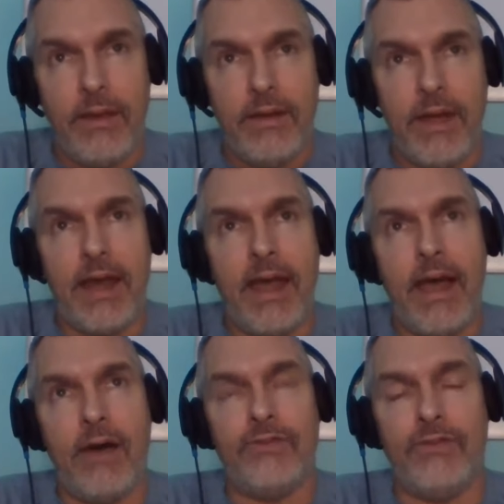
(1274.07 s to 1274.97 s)
Not
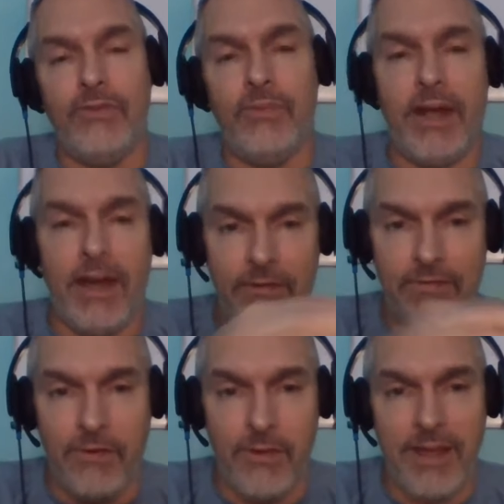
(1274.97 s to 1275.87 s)
how to, but how to
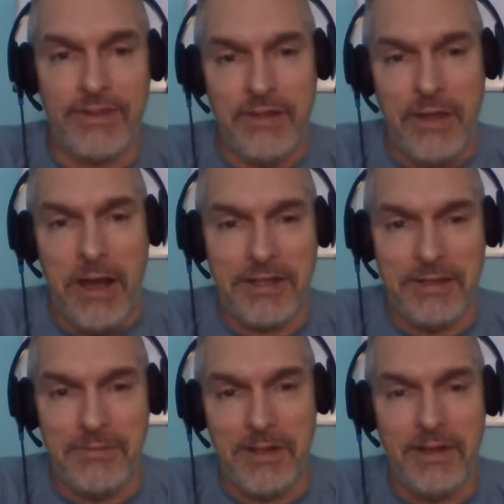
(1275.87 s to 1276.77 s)
format the
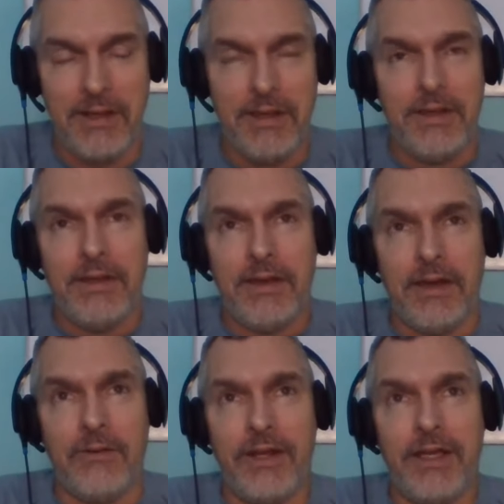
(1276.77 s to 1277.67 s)
document. I
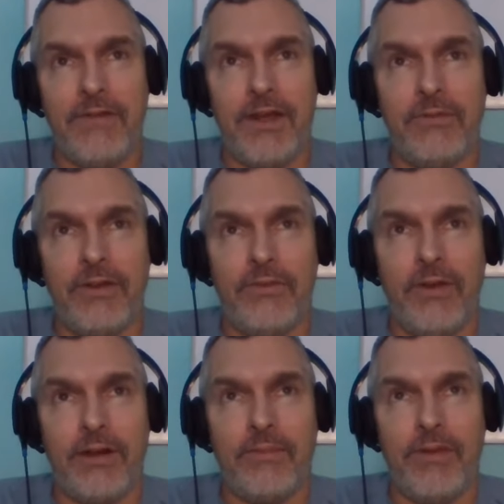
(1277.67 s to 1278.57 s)
don't want to give anyone the
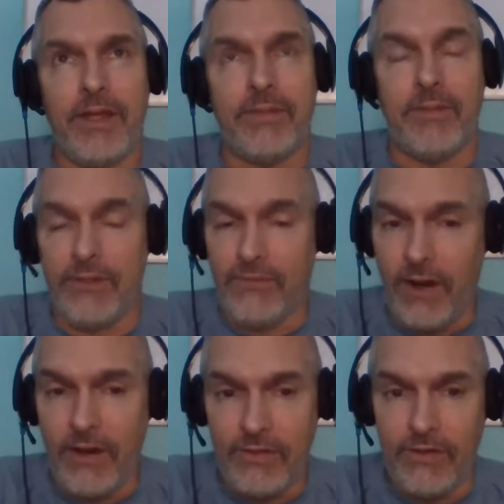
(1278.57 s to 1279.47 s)
wrong impression. But as
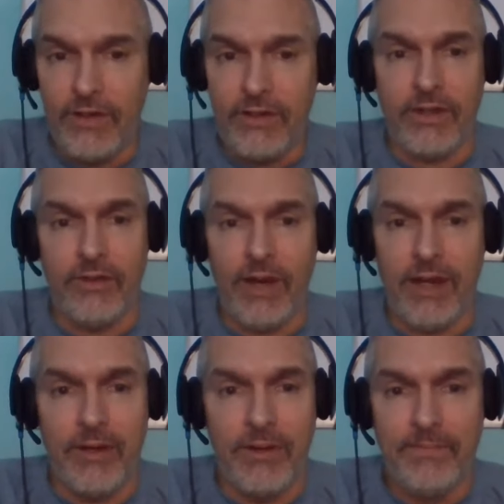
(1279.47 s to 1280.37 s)
far as learning the
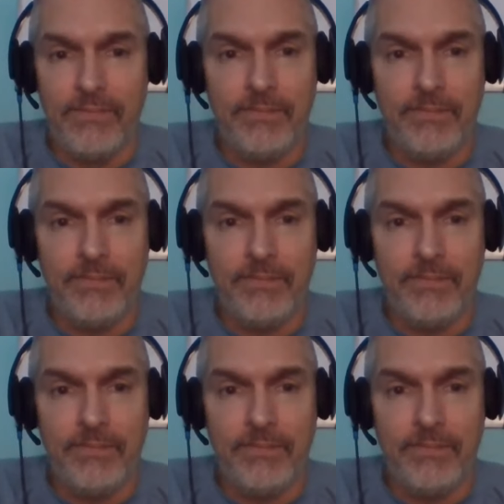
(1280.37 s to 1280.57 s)
grammar,